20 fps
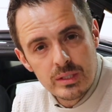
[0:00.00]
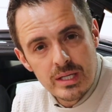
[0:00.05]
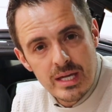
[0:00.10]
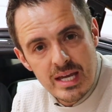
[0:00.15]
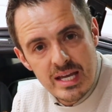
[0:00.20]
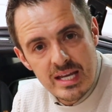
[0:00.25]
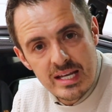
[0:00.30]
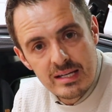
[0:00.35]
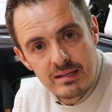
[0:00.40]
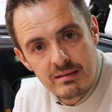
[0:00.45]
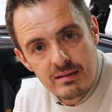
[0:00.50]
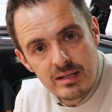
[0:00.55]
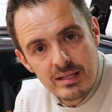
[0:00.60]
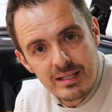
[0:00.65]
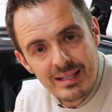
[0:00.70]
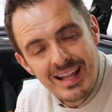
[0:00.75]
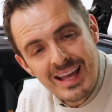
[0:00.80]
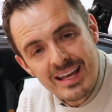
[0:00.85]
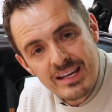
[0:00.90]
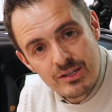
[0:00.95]
it in
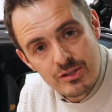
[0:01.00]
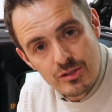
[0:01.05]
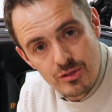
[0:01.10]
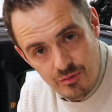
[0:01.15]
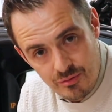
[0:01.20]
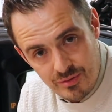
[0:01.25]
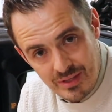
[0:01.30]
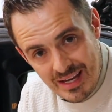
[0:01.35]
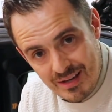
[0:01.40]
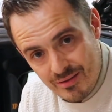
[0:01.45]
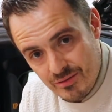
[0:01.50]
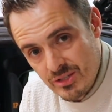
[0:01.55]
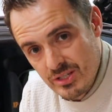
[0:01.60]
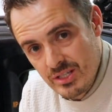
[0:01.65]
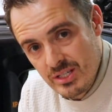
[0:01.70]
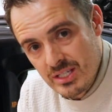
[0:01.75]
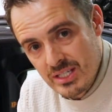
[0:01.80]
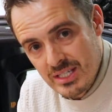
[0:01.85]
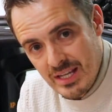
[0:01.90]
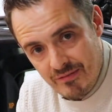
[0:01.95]
late
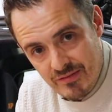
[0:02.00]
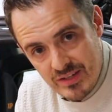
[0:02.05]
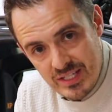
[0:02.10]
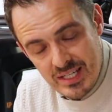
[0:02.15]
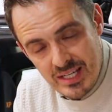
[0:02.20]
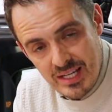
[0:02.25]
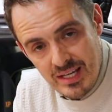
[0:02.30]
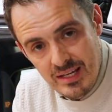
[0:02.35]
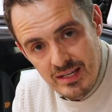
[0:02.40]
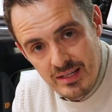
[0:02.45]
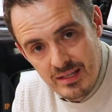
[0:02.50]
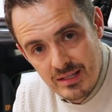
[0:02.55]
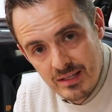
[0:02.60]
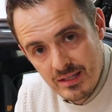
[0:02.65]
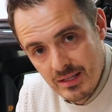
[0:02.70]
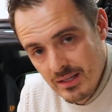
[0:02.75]
2017.